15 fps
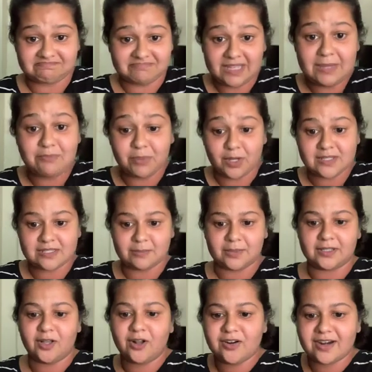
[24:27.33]

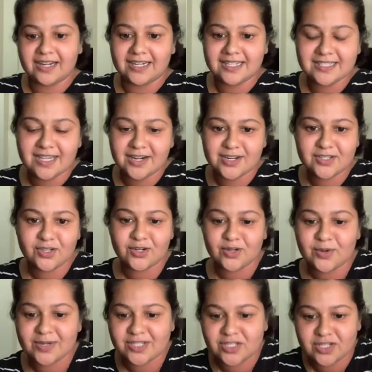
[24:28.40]
impossible. All right, Azara's got a
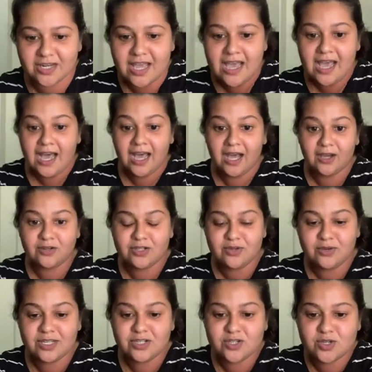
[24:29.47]
question. How do you
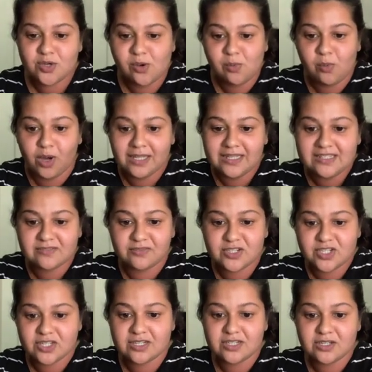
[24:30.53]
ensure one's
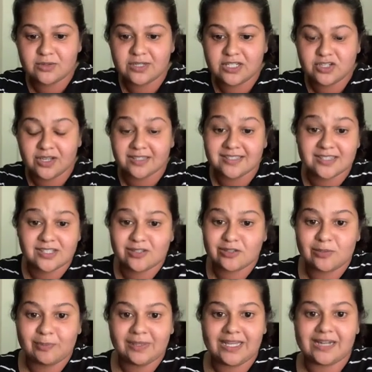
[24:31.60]
vision in doing justice to the
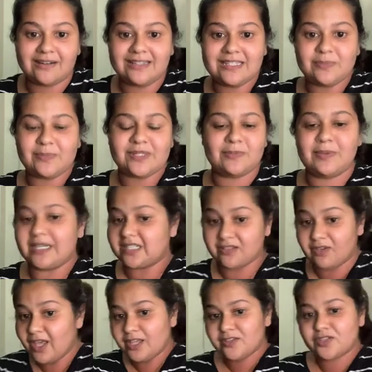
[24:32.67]
playwright's perspective?
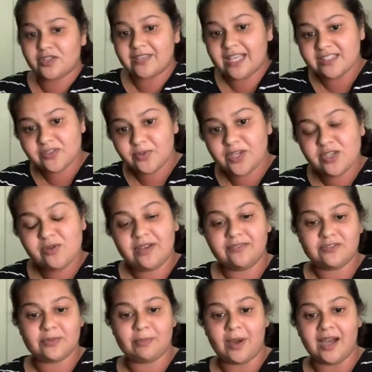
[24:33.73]
So that's where you have
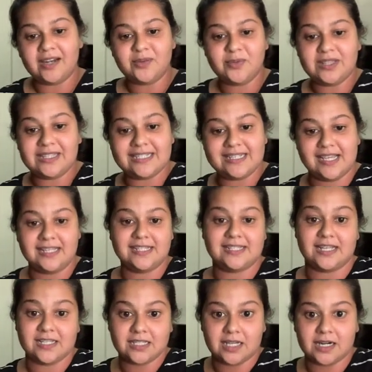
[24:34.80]
to part with the text,
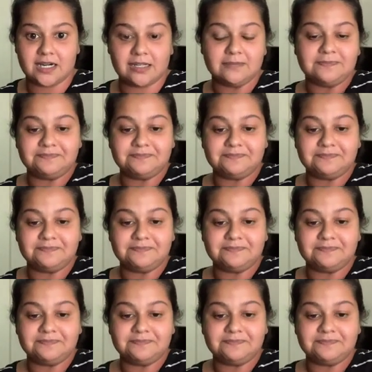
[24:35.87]
Azara.